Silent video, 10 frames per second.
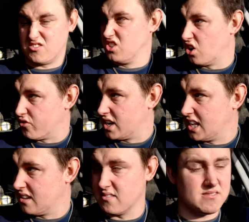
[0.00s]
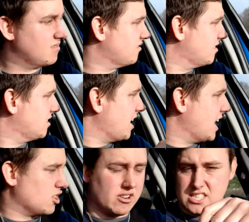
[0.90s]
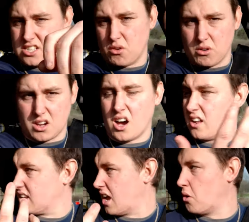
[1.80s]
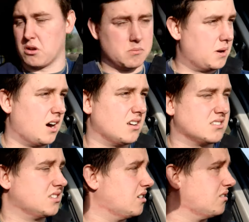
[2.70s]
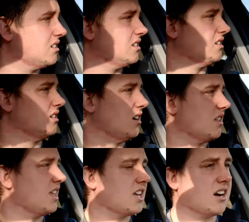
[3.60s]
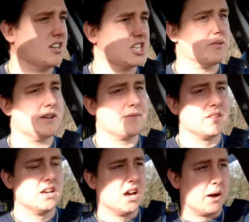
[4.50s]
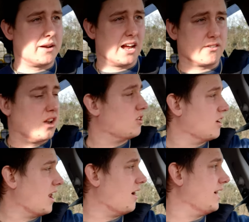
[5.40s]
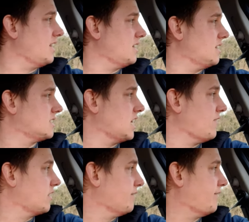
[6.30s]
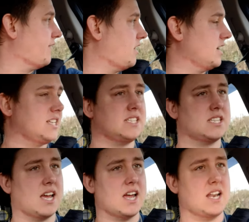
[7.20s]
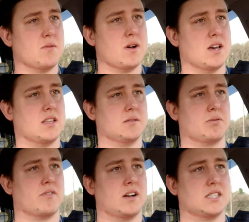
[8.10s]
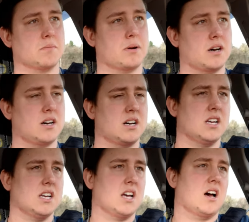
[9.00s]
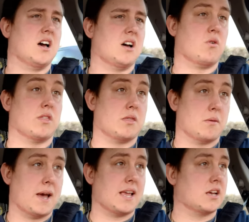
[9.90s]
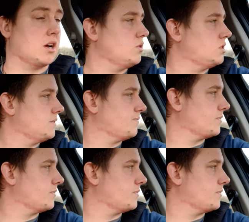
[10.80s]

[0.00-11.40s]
not really interested or can't get hold of the parts, so they can't do it. I'm gonna have to look online and see if I can find anywhere that provides the part uh, or the, the, paint code.